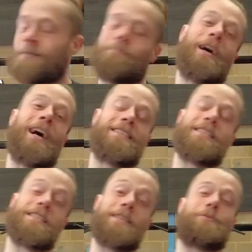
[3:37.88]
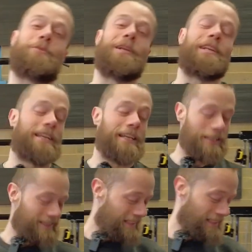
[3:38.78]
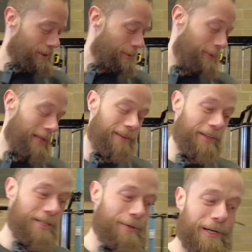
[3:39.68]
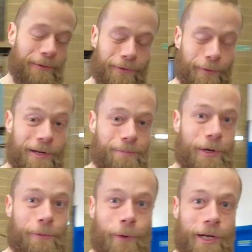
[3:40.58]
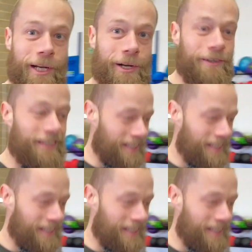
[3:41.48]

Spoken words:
but as it seems to be the thing, I'm giving 23.1 a go